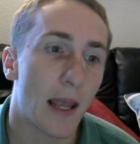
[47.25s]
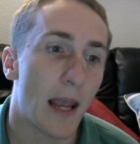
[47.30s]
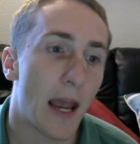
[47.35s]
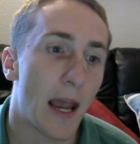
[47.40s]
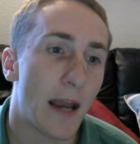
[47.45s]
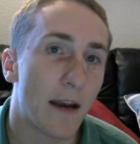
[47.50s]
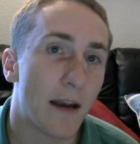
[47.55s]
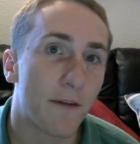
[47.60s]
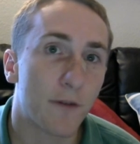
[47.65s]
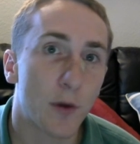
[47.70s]

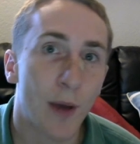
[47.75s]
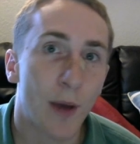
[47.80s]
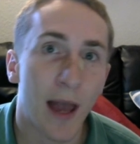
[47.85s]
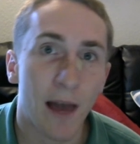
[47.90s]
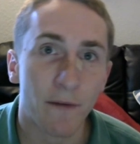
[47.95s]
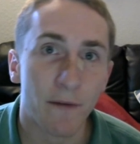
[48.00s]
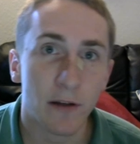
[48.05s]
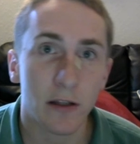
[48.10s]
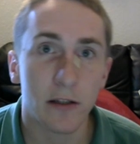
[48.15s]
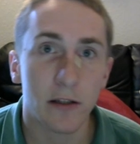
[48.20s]
And if you
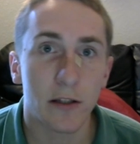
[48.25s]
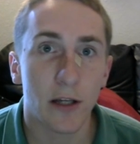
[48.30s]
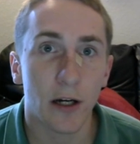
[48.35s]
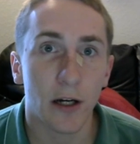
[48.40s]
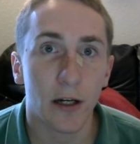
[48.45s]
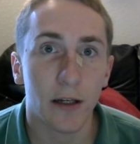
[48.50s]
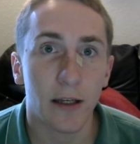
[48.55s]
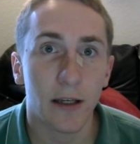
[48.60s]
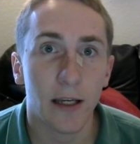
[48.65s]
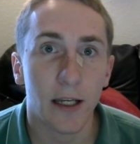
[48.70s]
haven't
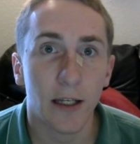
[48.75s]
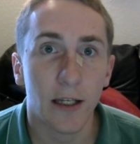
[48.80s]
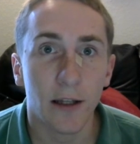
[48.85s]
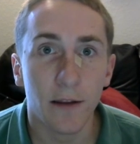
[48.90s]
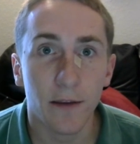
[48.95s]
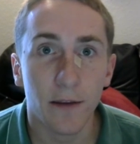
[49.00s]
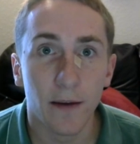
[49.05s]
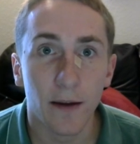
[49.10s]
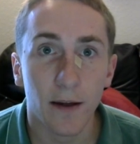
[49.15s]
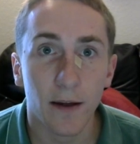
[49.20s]
done
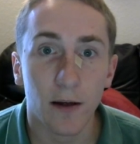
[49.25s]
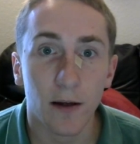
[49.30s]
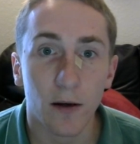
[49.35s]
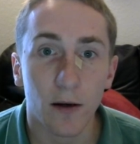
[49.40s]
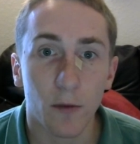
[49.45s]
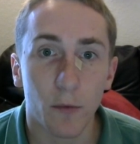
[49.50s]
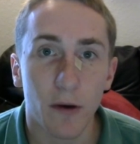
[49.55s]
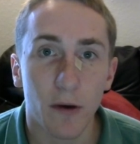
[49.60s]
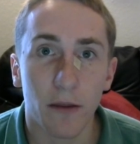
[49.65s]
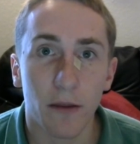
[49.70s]

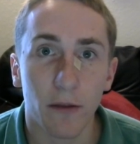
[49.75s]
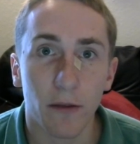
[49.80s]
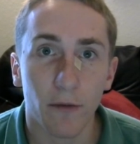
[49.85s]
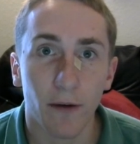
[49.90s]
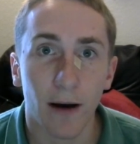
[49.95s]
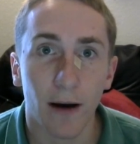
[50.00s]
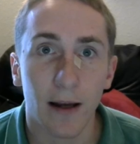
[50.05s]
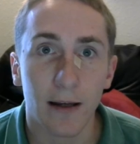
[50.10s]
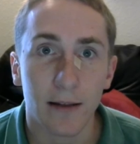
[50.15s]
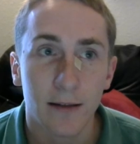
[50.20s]
anything with
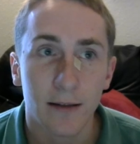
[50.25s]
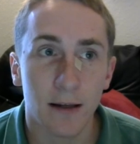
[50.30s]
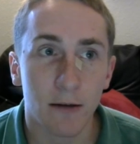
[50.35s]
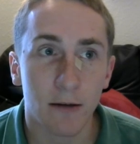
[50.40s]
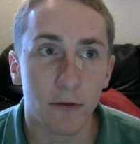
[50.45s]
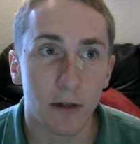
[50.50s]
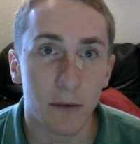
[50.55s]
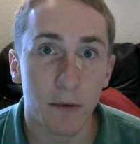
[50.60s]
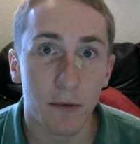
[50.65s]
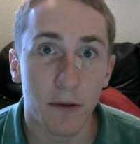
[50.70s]
like
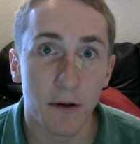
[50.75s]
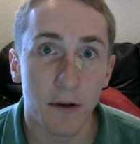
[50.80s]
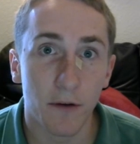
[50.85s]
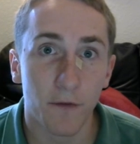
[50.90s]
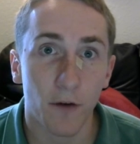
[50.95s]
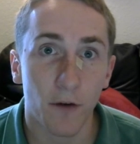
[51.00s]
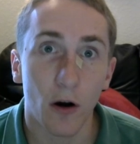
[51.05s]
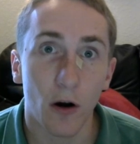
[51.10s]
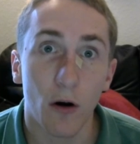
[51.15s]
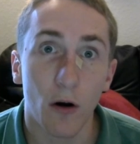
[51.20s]
tinkering with your
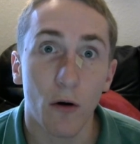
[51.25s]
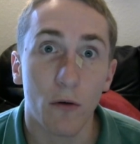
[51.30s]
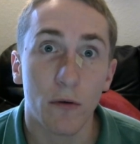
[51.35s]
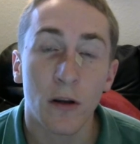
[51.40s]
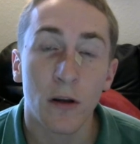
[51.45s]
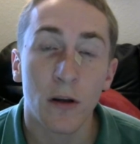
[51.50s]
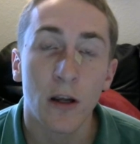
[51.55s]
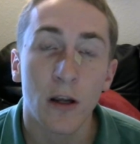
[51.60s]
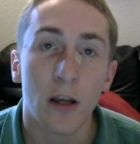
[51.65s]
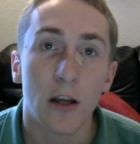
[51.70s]

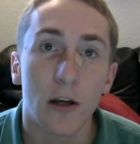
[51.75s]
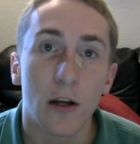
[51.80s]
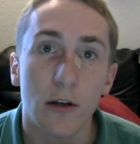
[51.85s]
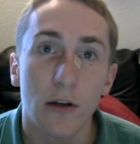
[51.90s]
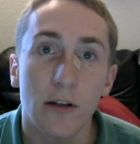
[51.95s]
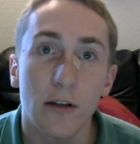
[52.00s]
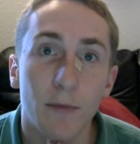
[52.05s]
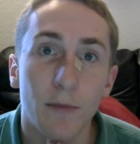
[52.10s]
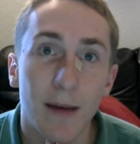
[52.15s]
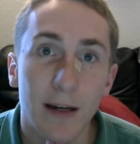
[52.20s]
phone, you
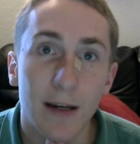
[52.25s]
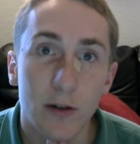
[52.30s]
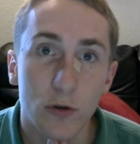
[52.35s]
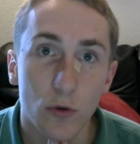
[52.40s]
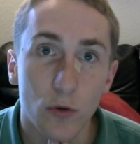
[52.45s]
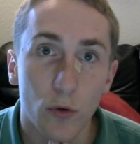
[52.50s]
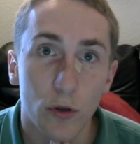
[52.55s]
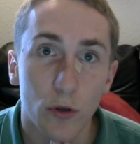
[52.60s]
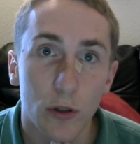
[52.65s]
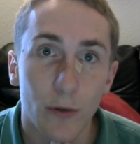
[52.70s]
need to make
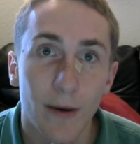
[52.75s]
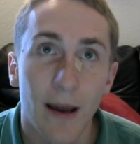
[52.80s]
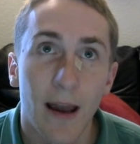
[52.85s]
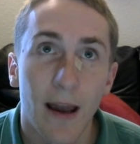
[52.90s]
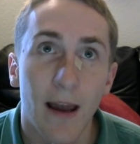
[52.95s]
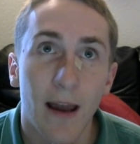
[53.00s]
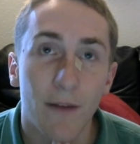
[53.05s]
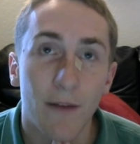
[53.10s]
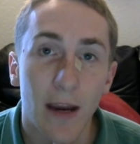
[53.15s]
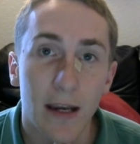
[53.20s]
sure you
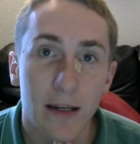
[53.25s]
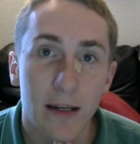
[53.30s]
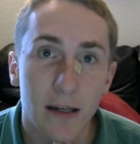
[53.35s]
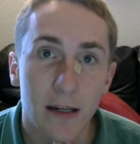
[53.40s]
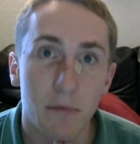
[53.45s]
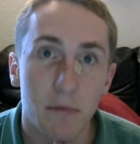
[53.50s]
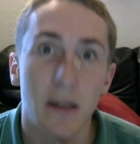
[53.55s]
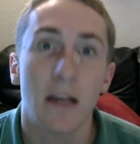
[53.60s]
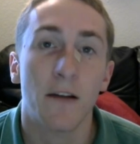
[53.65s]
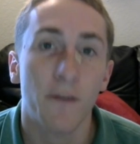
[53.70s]
have
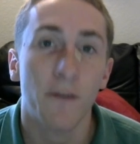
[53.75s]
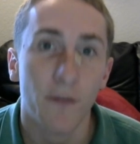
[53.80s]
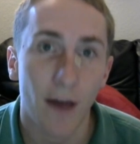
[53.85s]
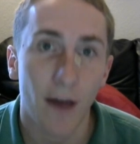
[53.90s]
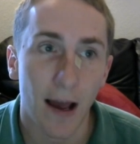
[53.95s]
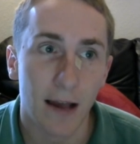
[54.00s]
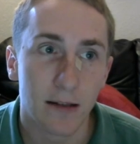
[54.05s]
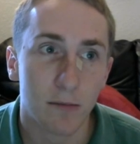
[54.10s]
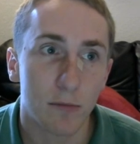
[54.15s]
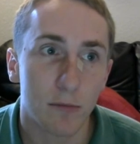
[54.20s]
ADB and
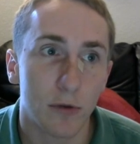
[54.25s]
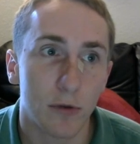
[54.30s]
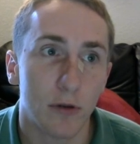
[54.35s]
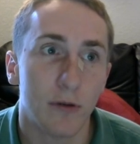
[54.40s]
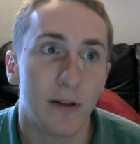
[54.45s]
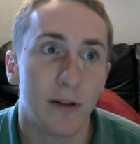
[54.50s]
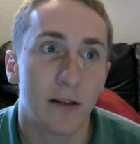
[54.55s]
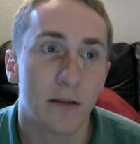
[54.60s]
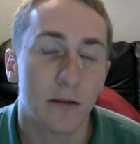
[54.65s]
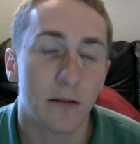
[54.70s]

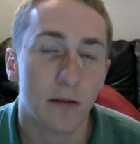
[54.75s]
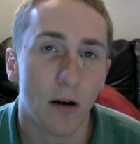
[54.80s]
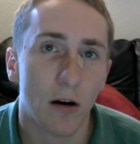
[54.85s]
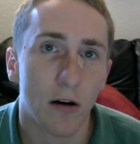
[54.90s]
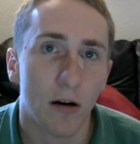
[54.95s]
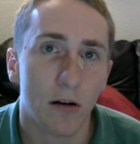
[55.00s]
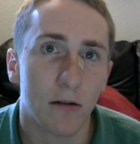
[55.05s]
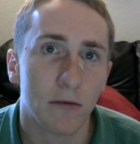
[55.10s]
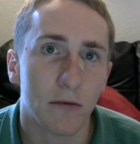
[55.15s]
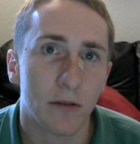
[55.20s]
Fastboot
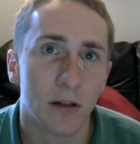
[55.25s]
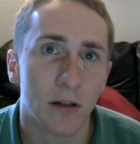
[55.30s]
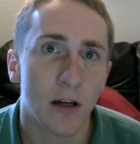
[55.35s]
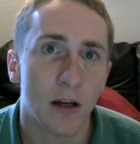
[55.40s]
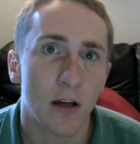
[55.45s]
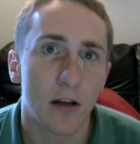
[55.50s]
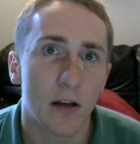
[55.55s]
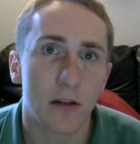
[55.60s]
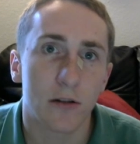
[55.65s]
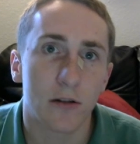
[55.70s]
installed.
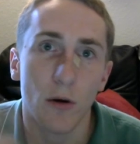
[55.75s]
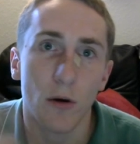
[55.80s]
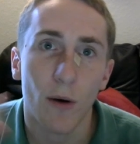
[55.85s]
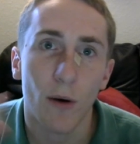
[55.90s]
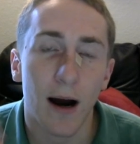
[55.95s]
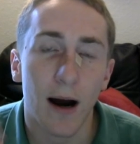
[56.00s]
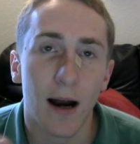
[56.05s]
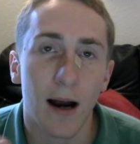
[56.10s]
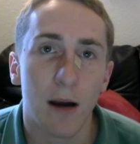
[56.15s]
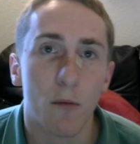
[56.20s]
So
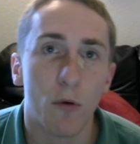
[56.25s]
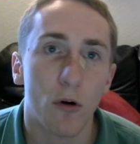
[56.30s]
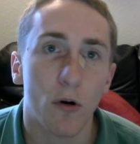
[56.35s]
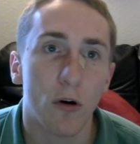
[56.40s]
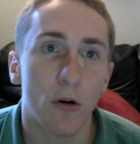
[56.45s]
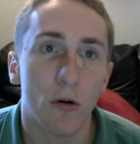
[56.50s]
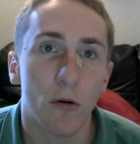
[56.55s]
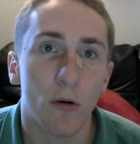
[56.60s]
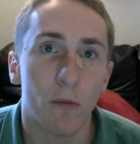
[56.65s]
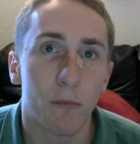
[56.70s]
I
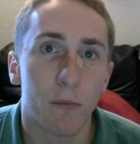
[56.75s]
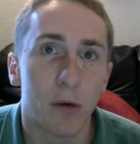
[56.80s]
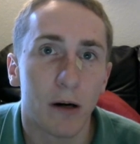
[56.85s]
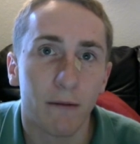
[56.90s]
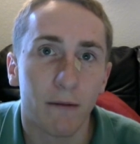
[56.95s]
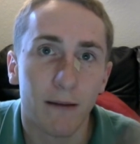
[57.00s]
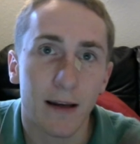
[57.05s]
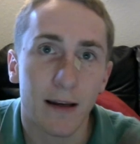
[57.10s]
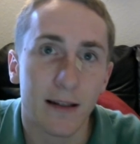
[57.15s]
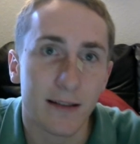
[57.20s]
will
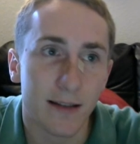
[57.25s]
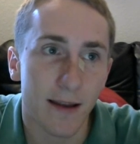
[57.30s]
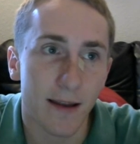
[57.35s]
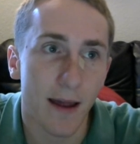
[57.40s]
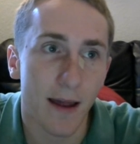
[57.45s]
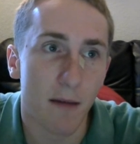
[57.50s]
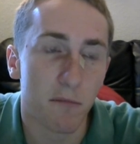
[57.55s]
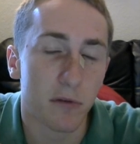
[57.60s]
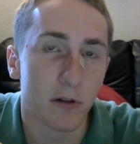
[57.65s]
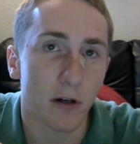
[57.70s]
put links to
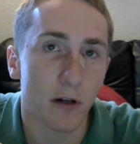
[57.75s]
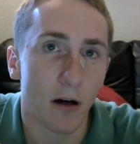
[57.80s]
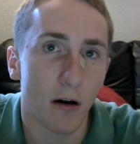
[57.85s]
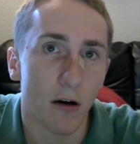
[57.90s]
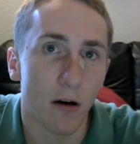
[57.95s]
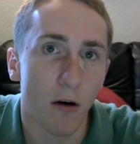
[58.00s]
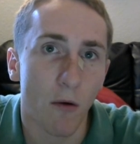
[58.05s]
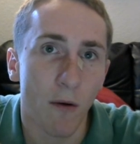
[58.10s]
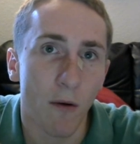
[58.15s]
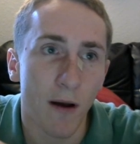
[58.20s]
that
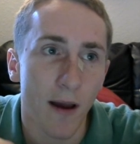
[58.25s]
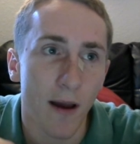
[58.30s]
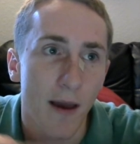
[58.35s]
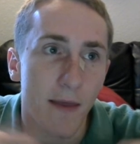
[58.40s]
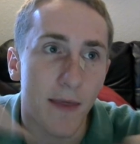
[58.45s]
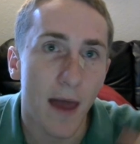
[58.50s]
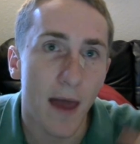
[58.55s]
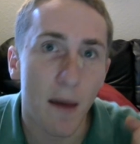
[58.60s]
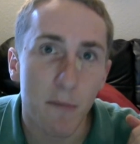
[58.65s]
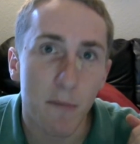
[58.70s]
below.
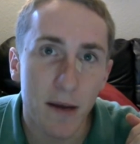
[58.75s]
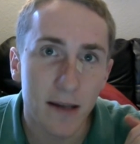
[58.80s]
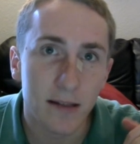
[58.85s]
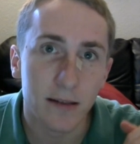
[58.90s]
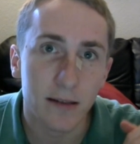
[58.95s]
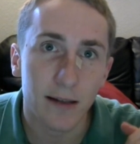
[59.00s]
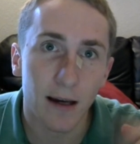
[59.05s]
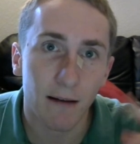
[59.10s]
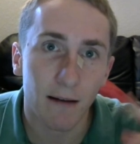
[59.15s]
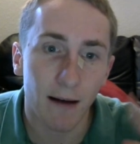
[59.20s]
That
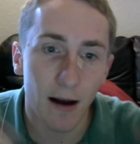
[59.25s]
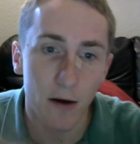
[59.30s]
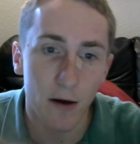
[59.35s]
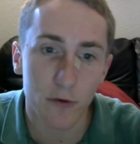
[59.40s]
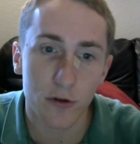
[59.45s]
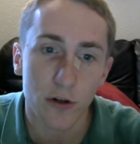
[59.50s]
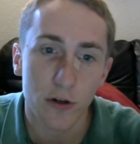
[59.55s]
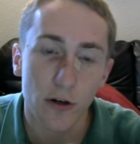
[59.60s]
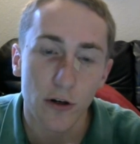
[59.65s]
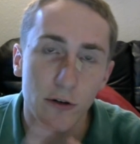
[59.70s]
basically
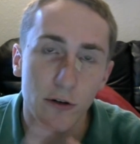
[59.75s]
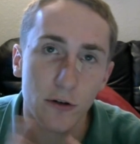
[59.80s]
allows you to